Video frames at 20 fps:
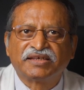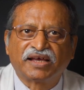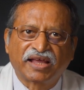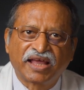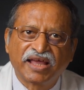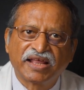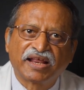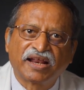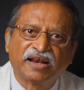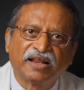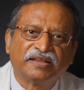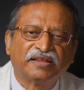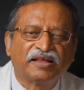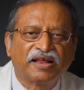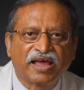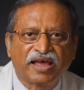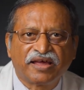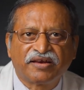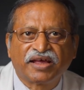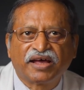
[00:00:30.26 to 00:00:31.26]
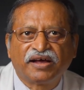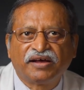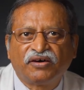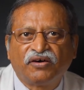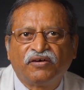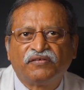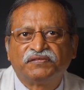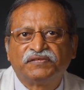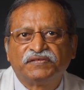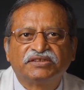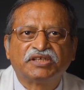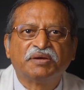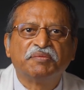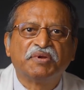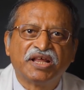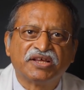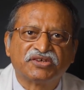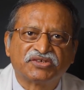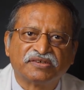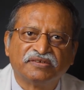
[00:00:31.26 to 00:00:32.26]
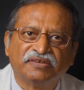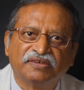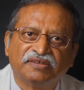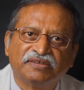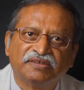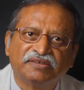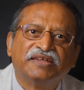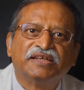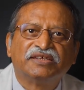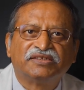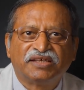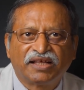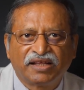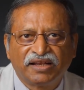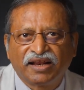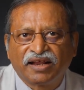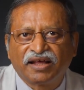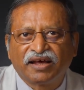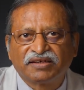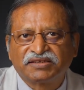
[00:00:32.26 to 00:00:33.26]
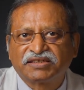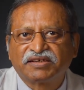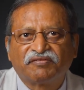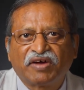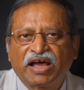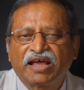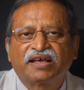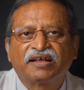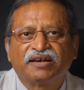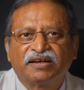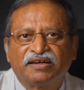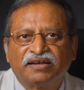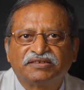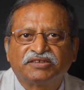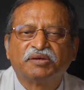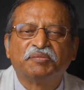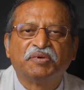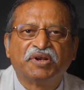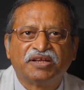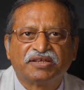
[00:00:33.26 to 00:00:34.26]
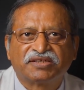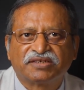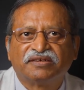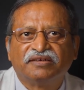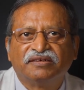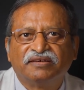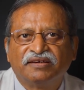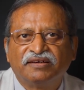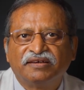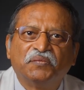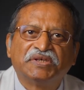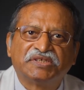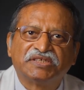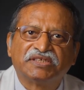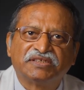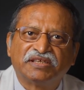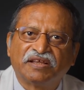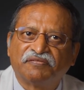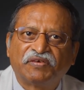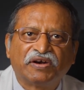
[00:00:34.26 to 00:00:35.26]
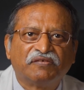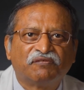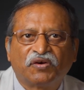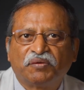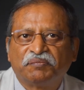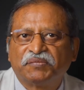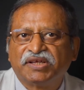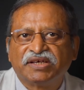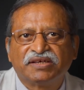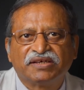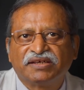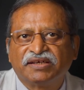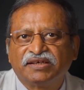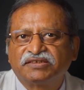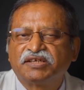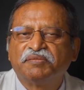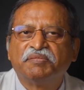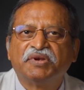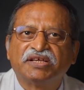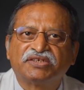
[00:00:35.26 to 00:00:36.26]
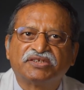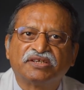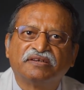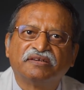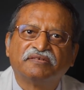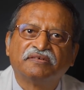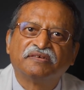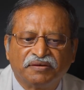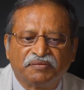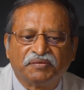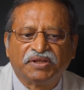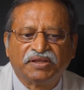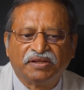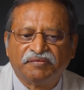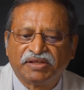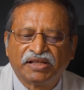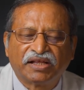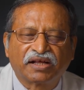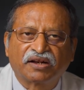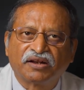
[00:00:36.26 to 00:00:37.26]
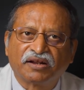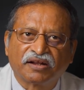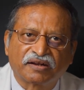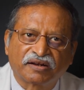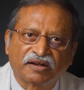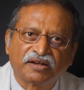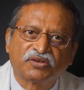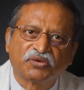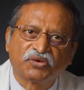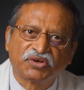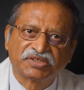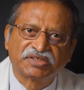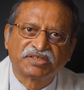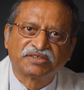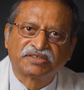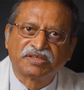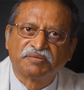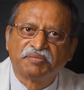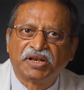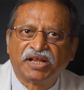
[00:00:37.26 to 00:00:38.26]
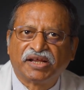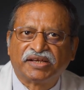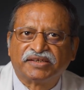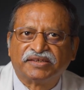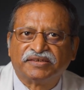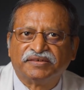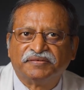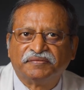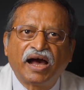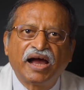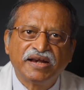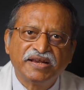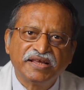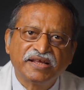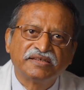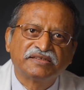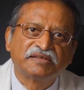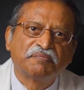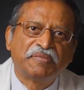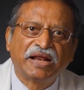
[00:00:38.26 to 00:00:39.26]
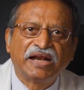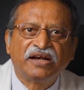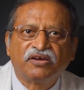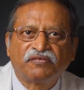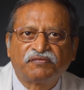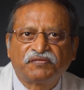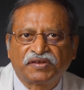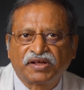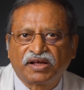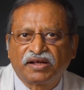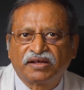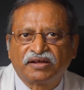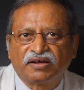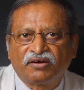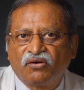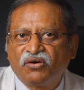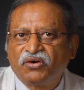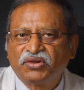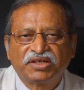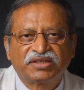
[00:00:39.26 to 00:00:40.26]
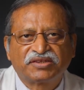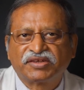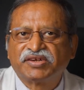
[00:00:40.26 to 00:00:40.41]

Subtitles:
again another area of stimulation. There is then a cervical stimulation, which is different from the stimulation when the clitoris is stimulated. Ideal is a blend of all the